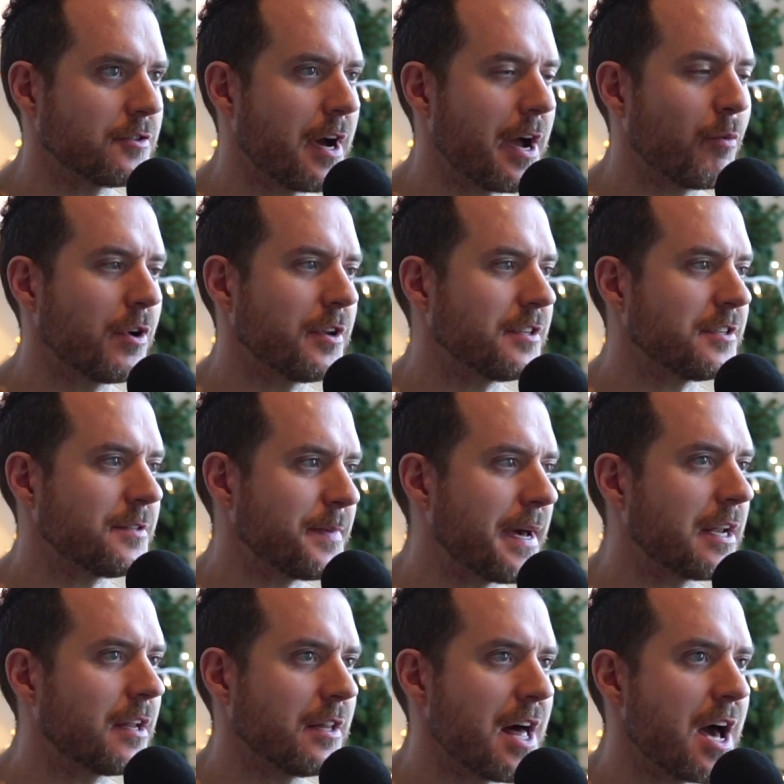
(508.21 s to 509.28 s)
So I wouldn't
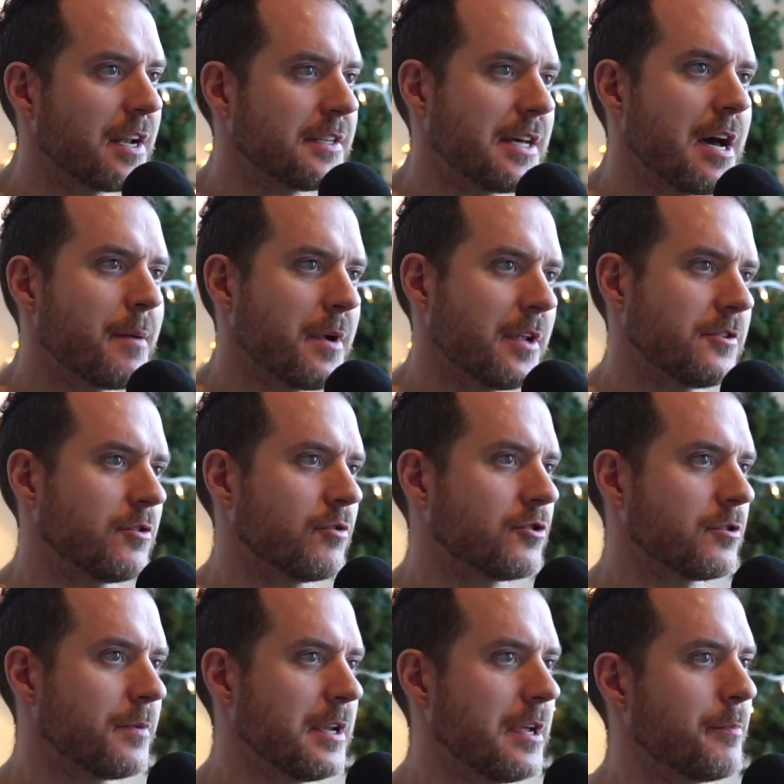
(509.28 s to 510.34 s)
spend a lot of time on
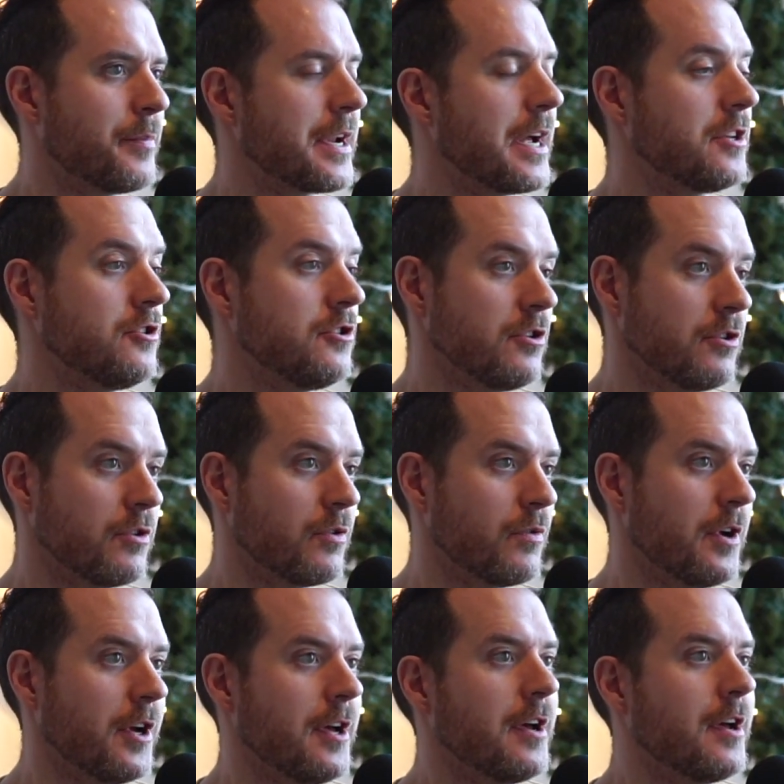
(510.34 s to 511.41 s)
social media, but I
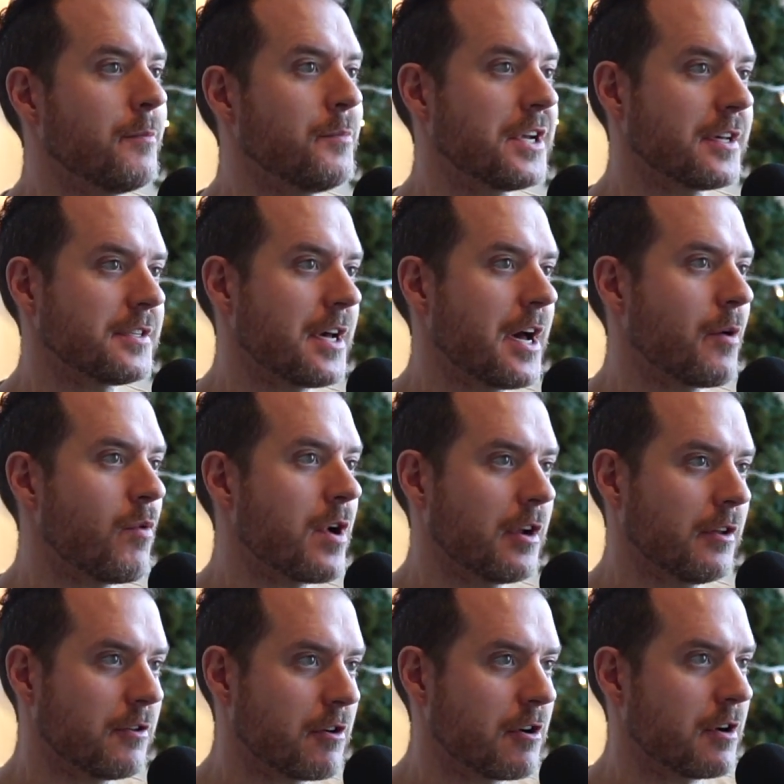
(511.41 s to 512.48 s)
do because I want
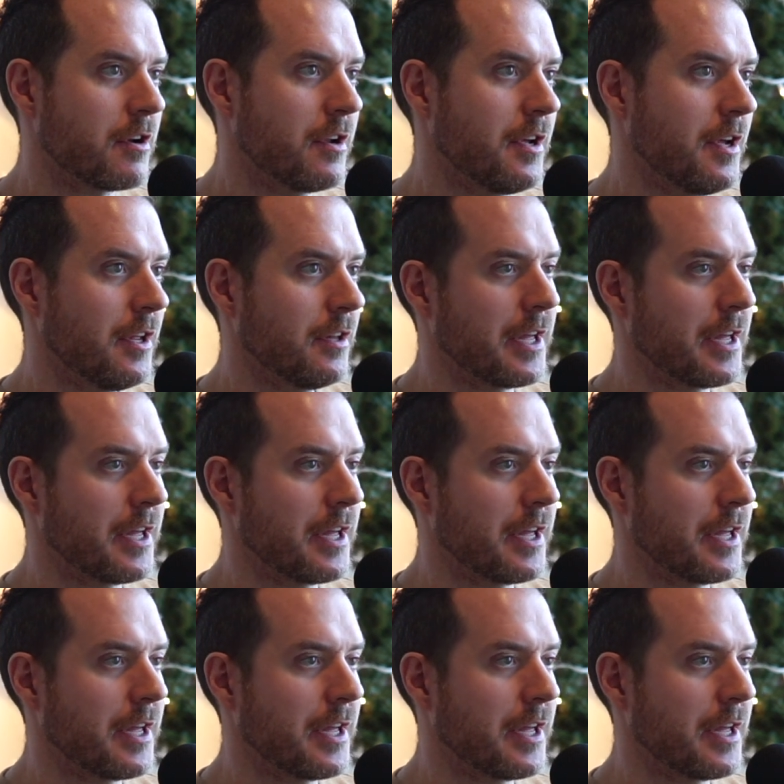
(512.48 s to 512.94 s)
to learn.